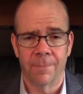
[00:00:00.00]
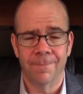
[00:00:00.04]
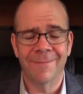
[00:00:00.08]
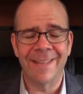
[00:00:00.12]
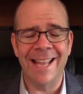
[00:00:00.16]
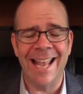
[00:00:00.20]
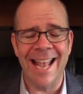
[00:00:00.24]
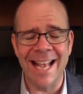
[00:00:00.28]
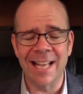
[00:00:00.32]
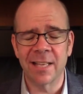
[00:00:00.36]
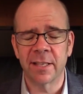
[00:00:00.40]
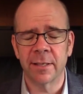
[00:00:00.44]

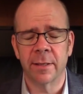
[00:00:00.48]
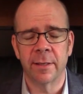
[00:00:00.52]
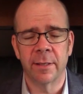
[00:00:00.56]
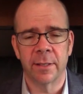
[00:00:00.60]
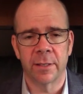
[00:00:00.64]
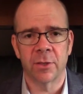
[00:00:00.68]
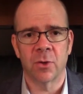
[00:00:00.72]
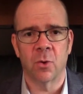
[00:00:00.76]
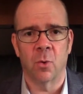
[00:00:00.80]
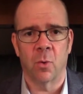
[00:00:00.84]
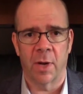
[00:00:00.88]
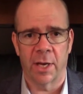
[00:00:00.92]
ask this
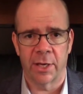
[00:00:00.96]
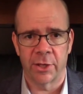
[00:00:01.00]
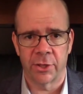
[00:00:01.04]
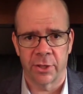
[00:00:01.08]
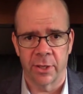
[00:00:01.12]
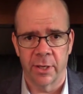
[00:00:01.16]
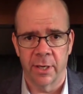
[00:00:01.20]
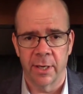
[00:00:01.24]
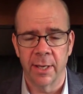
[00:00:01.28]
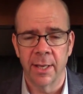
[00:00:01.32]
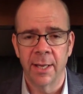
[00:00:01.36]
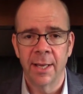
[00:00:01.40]

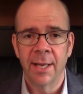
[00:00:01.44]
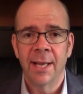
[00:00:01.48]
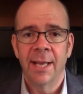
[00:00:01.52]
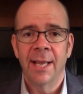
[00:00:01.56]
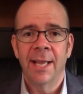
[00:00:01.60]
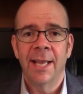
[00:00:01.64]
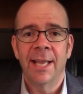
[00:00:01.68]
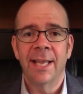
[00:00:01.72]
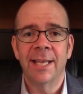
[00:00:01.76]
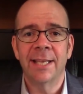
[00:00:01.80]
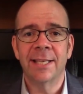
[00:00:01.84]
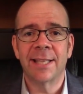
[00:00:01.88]
question
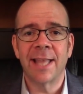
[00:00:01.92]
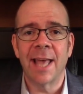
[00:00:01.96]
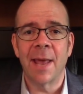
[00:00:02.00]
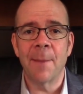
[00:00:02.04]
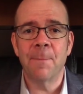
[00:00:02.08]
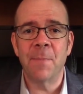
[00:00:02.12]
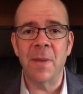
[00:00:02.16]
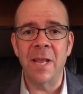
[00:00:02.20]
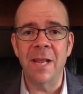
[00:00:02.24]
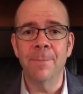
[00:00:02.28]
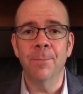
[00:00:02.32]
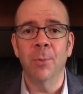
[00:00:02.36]
is that
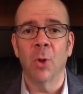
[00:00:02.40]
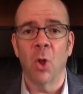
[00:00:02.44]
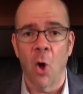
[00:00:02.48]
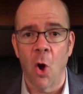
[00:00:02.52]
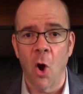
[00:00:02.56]
people